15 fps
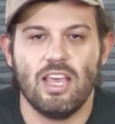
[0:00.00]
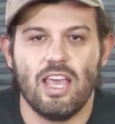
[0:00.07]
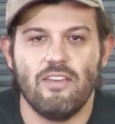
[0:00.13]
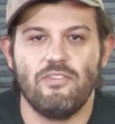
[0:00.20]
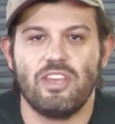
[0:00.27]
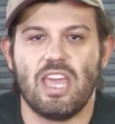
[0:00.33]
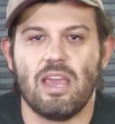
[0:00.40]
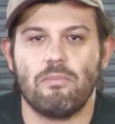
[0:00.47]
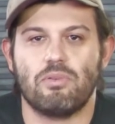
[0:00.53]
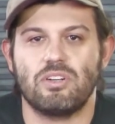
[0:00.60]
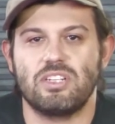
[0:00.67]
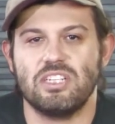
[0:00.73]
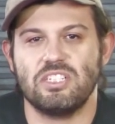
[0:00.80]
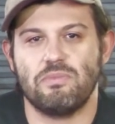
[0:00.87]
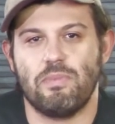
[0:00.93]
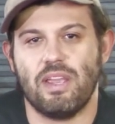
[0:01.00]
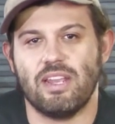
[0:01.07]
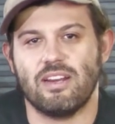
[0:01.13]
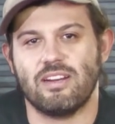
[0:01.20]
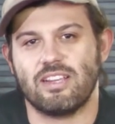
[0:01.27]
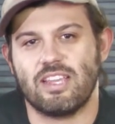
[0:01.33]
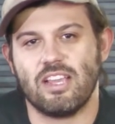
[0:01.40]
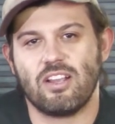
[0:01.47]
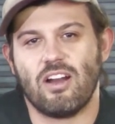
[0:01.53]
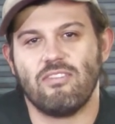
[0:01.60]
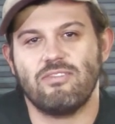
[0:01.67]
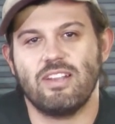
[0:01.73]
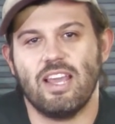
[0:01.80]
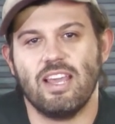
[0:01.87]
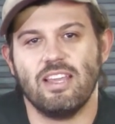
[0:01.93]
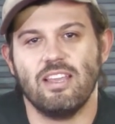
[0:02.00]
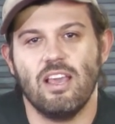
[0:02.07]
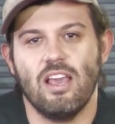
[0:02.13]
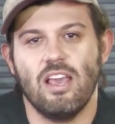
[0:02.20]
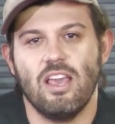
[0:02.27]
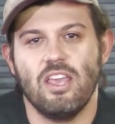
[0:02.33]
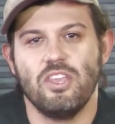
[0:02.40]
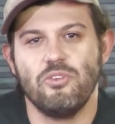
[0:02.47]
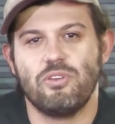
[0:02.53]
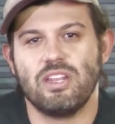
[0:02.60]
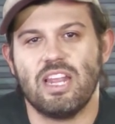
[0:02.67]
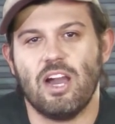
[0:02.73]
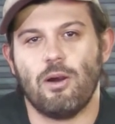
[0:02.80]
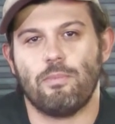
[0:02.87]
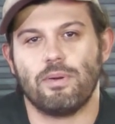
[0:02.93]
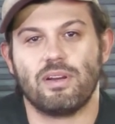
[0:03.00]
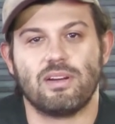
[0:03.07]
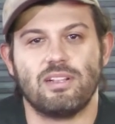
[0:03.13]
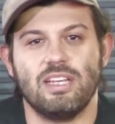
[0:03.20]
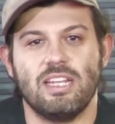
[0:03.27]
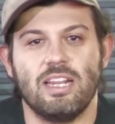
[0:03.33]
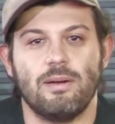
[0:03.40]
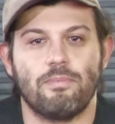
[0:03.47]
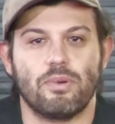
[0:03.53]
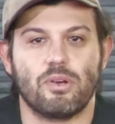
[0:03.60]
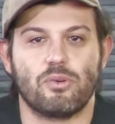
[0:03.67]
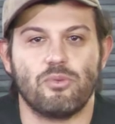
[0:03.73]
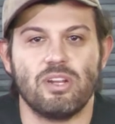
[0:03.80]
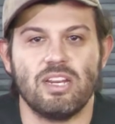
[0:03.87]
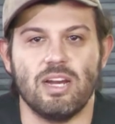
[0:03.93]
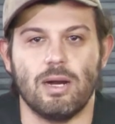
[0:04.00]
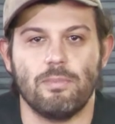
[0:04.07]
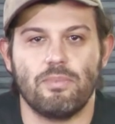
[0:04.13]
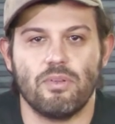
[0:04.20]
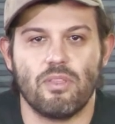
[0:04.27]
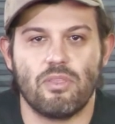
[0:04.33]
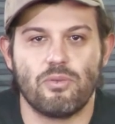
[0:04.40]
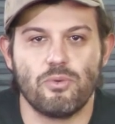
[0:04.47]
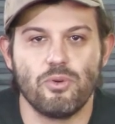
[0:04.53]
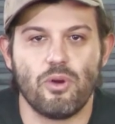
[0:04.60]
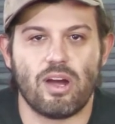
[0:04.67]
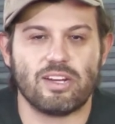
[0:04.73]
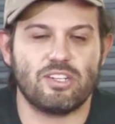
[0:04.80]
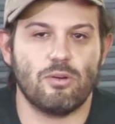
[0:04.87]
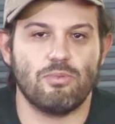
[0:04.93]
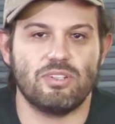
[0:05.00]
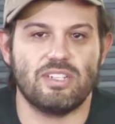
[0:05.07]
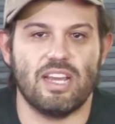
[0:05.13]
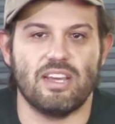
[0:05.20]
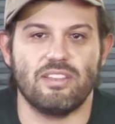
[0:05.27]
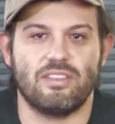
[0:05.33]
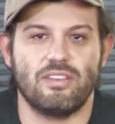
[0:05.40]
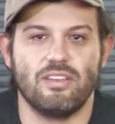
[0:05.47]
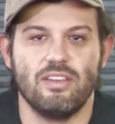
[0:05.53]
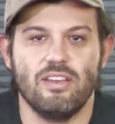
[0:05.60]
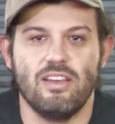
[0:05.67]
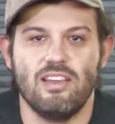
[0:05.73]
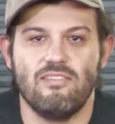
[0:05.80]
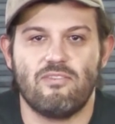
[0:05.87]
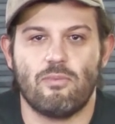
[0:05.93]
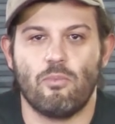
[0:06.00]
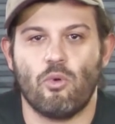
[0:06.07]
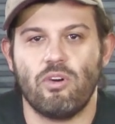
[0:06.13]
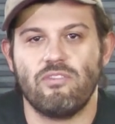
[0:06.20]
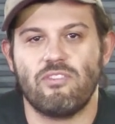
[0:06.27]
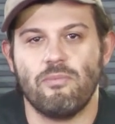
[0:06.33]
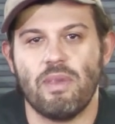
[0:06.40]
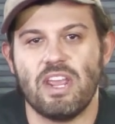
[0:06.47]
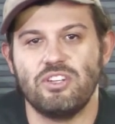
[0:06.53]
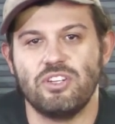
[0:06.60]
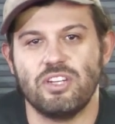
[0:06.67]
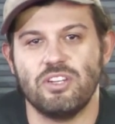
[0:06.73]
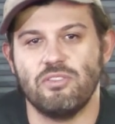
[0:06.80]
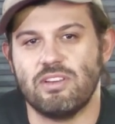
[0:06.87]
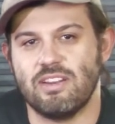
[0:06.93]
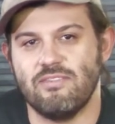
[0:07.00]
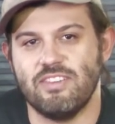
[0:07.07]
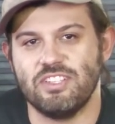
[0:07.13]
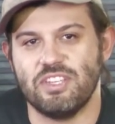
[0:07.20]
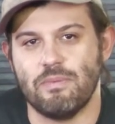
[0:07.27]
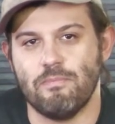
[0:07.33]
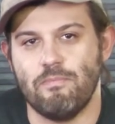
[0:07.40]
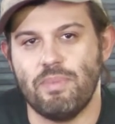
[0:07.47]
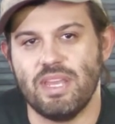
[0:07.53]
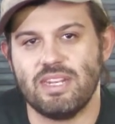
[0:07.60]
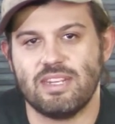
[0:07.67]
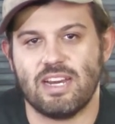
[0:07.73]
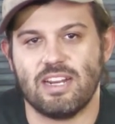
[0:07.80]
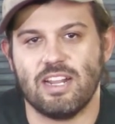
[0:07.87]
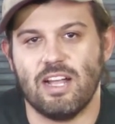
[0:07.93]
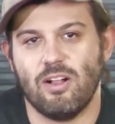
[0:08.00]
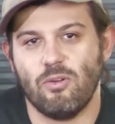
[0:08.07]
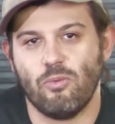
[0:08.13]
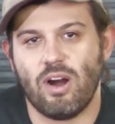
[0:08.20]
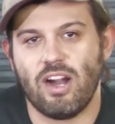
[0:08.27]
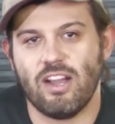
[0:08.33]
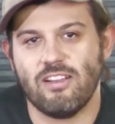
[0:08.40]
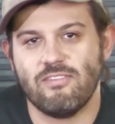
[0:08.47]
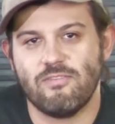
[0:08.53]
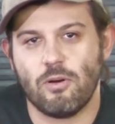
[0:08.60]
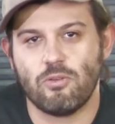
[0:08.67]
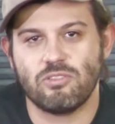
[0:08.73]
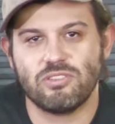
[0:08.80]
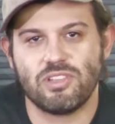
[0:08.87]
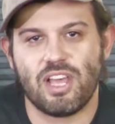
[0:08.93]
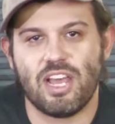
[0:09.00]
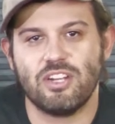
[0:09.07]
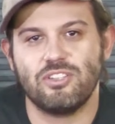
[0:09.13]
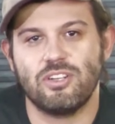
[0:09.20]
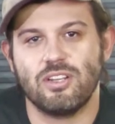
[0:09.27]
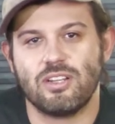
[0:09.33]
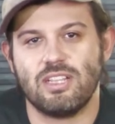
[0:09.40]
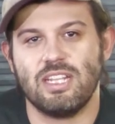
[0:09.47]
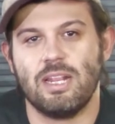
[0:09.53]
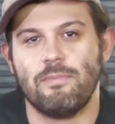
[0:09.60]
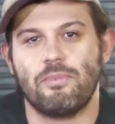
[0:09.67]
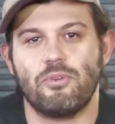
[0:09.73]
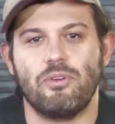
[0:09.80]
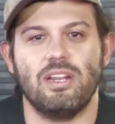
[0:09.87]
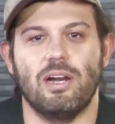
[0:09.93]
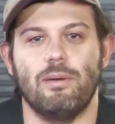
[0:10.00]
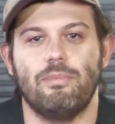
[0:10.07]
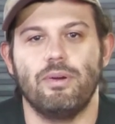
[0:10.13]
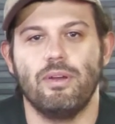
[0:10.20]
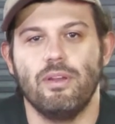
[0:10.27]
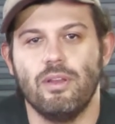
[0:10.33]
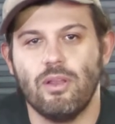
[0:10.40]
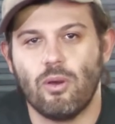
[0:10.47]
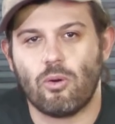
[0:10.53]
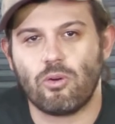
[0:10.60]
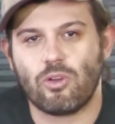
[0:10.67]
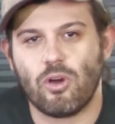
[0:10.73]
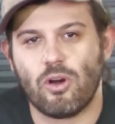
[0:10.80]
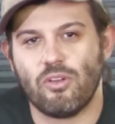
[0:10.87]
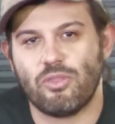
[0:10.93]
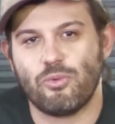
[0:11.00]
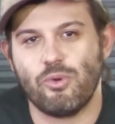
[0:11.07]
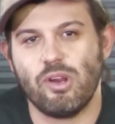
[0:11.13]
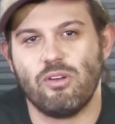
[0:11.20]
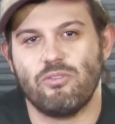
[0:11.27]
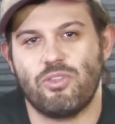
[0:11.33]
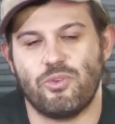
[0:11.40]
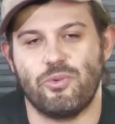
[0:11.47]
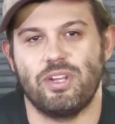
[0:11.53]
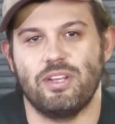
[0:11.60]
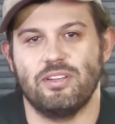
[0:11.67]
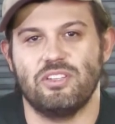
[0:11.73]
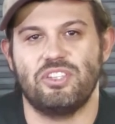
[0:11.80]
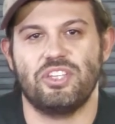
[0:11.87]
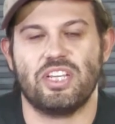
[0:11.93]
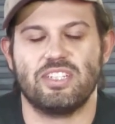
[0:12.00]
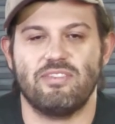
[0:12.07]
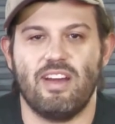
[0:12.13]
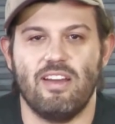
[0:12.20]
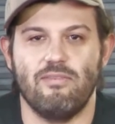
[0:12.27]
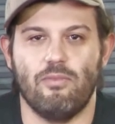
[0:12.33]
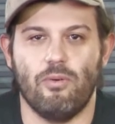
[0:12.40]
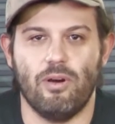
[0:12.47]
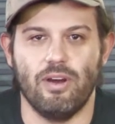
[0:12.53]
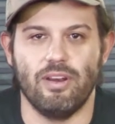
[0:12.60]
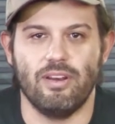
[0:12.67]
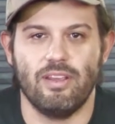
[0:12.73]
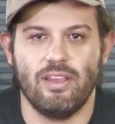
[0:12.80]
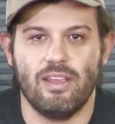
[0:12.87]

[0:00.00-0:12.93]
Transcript: If you can't participate on kickoff day, you can help clean up Green Up through October 10th. For more information, you can visit bit.ly forward slash cleanupgreenup or call 303 651